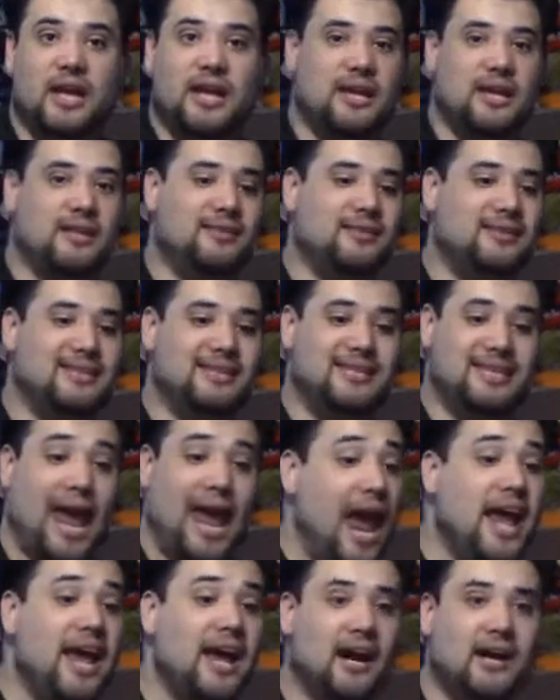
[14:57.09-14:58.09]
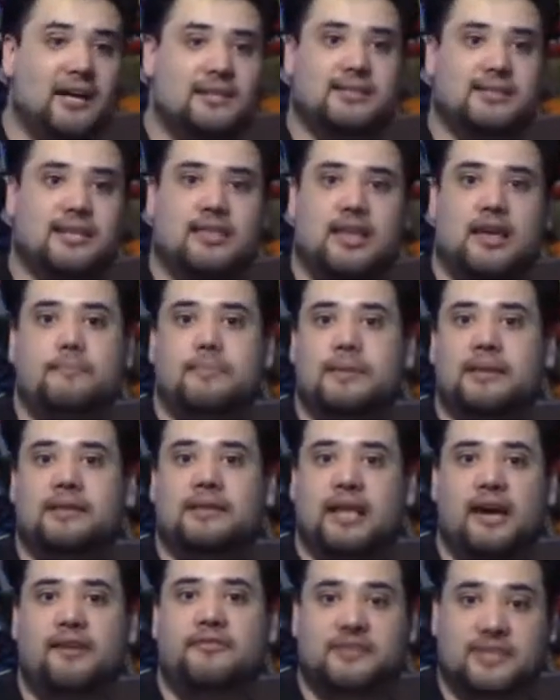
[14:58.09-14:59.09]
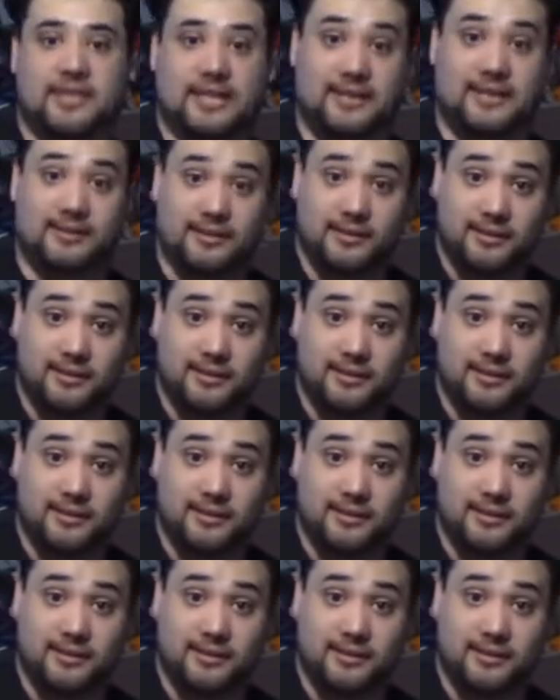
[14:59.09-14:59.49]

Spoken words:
in the chaos that they've been left in.